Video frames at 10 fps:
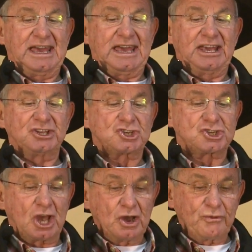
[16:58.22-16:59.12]
is
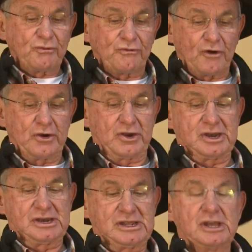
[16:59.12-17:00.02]
so
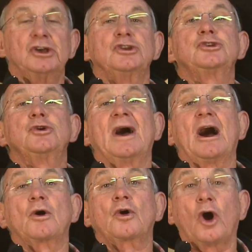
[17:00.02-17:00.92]
foreign to
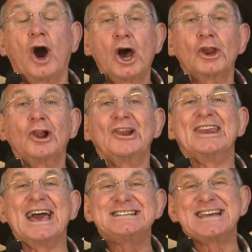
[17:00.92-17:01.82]
our carnal
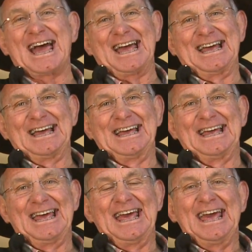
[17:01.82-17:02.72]
nature.
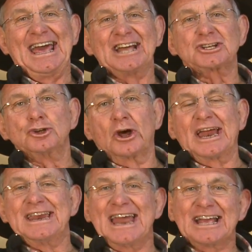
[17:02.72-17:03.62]
It's not a
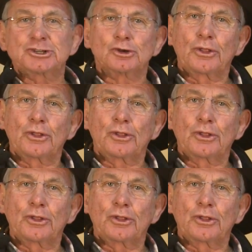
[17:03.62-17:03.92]
natural